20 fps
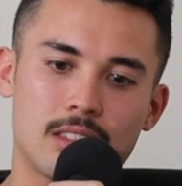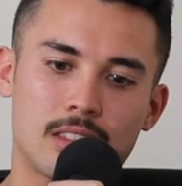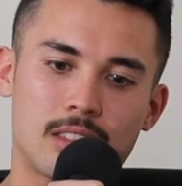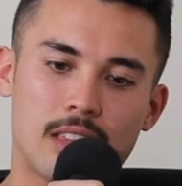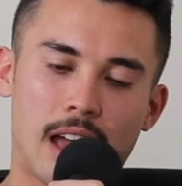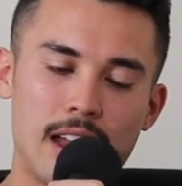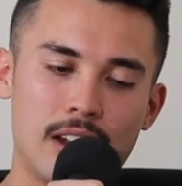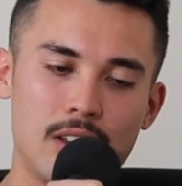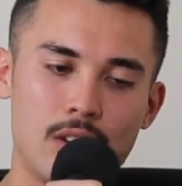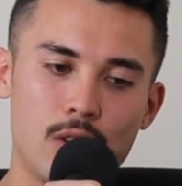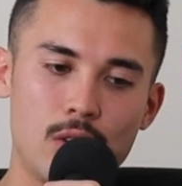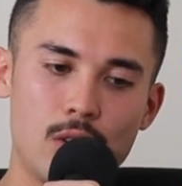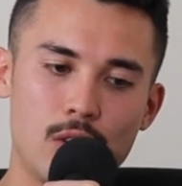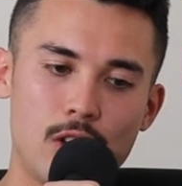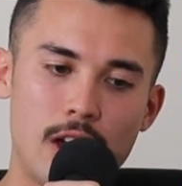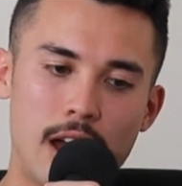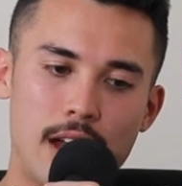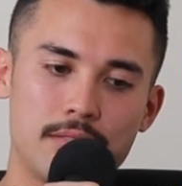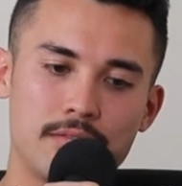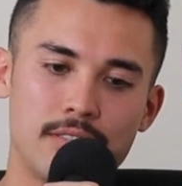
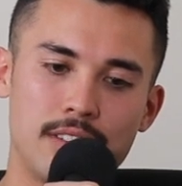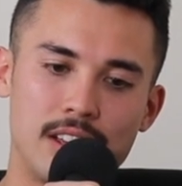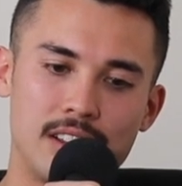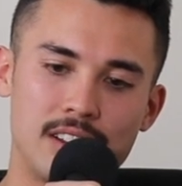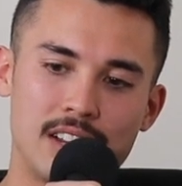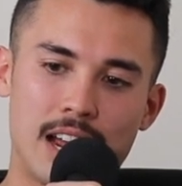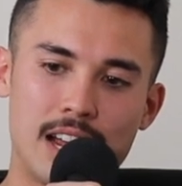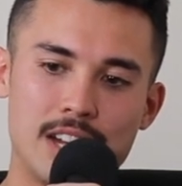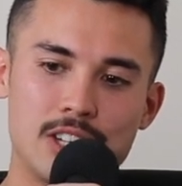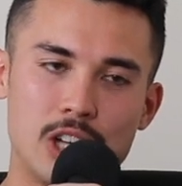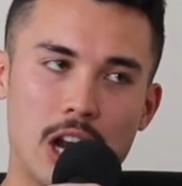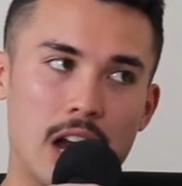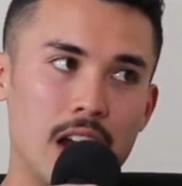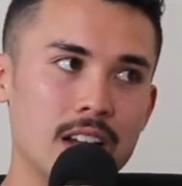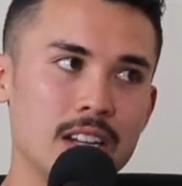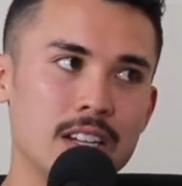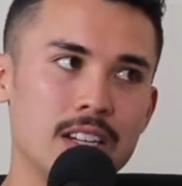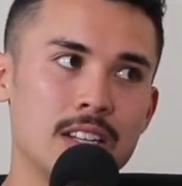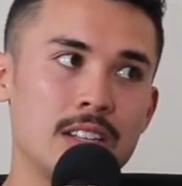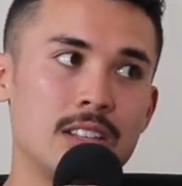Danaher and
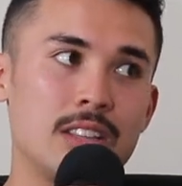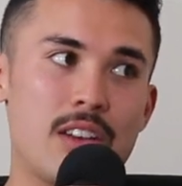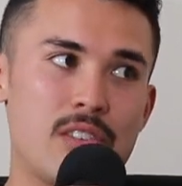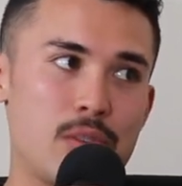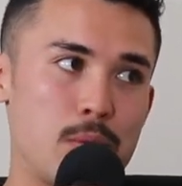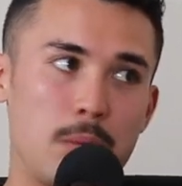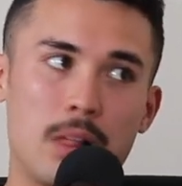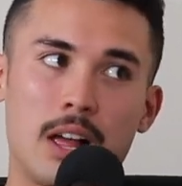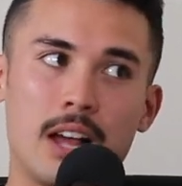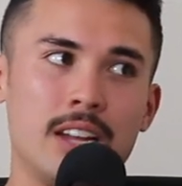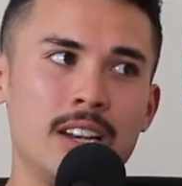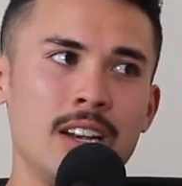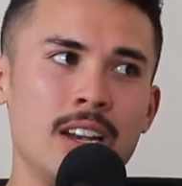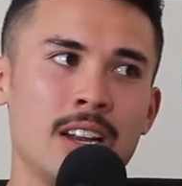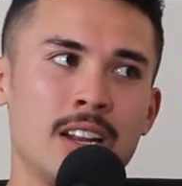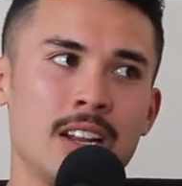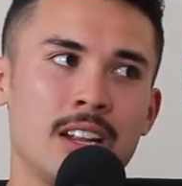Fantasia never played.